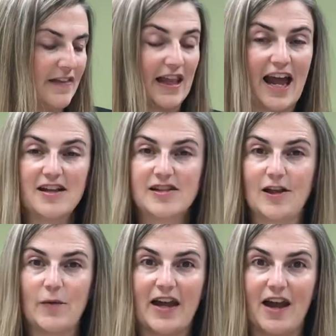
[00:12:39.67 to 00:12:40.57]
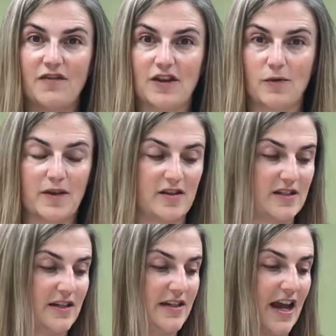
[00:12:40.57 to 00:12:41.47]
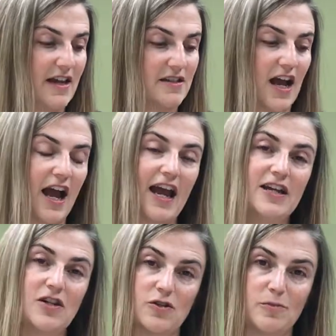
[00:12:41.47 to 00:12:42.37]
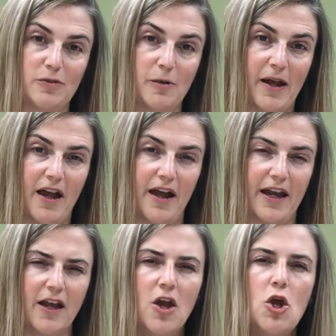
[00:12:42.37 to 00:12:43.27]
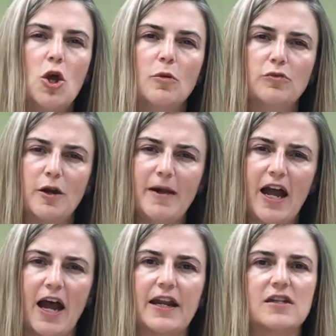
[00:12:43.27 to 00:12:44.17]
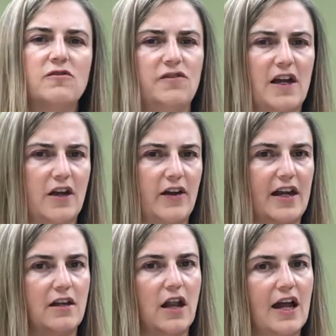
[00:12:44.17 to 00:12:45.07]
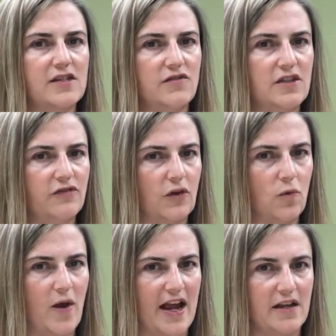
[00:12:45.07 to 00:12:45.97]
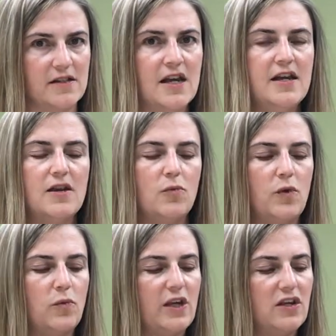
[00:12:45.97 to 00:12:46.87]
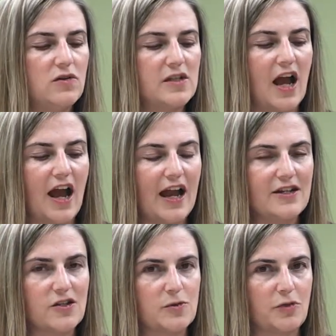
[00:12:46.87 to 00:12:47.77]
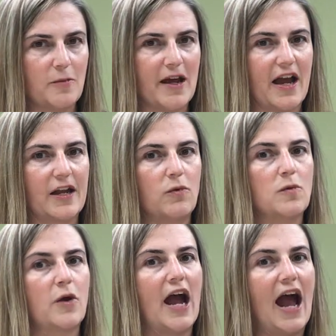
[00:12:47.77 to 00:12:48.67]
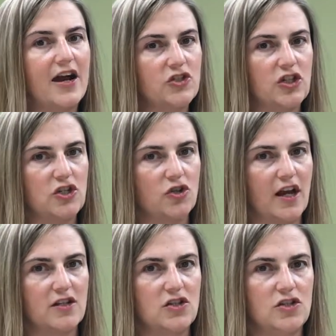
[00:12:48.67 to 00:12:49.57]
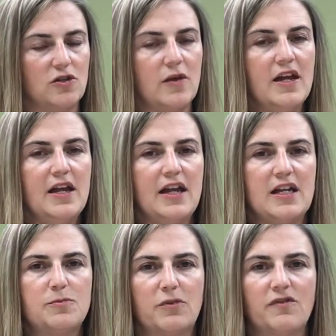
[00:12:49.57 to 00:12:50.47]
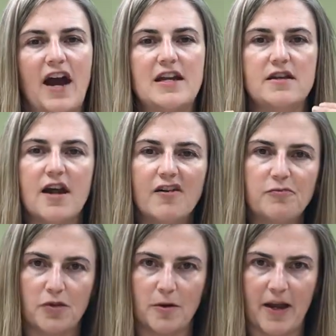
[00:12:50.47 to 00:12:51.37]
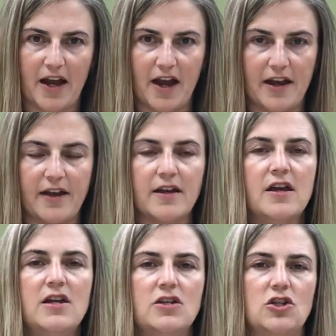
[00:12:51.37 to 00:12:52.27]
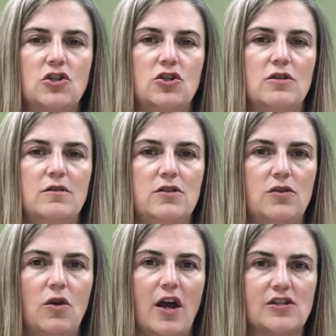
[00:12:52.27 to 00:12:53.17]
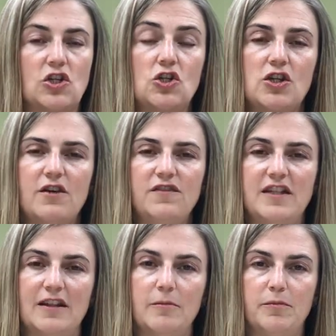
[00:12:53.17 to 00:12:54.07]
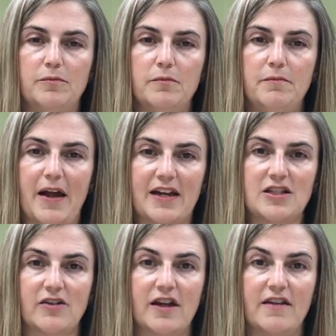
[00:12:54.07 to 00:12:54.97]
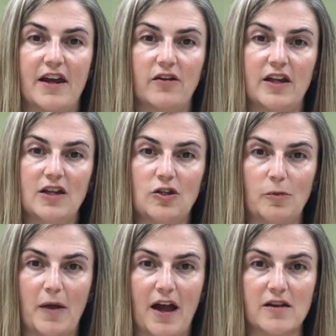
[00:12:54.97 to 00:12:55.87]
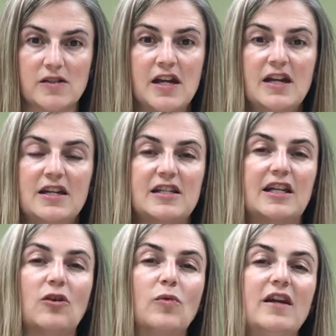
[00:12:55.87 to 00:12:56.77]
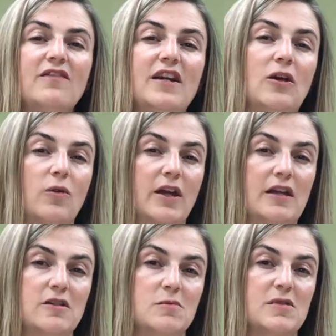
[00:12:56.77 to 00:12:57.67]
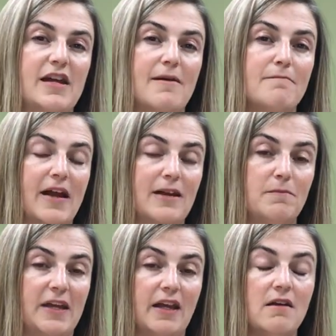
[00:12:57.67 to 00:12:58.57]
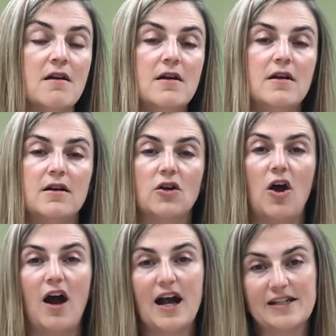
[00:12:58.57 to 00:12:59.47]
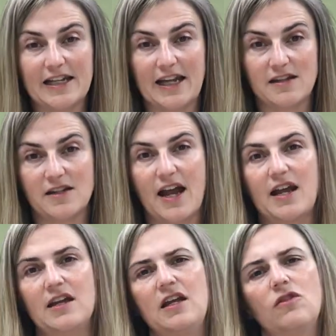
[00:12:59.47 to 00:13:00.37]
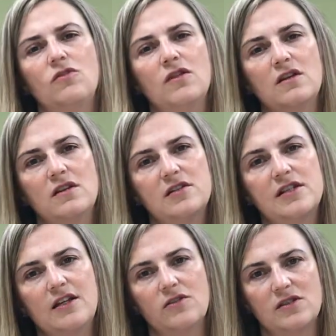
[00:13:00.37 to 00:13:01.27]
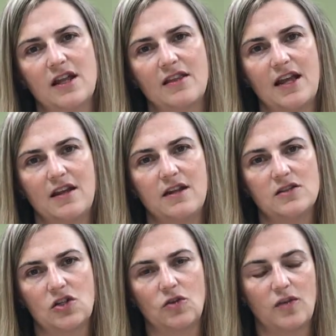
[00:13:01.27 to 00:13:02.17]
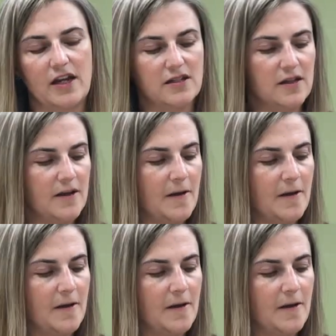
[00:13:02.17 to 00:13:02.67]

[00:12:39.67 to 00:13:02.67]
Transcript: The last thing we have here with us today is a high-dose probiotic. Probiotics vary in lots of different ways. When we use a high-dose probiotic, what we're actually trying to do is provide enough probiotic to cause a shift in the bacteria that are in your bowels to get rid of any organisms that might be causing anxiety through the signals that they secrete.